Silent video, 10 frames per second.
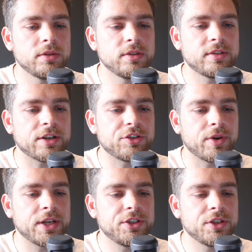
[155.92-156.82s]

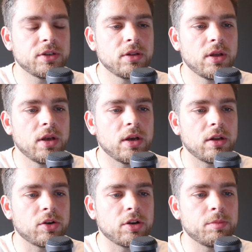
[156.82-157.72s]
saturation
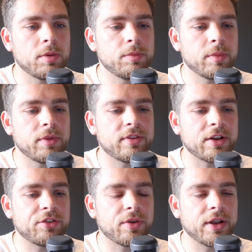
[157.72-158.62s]
and I'm going to bump up the
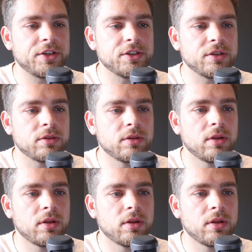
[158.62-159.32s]
saturation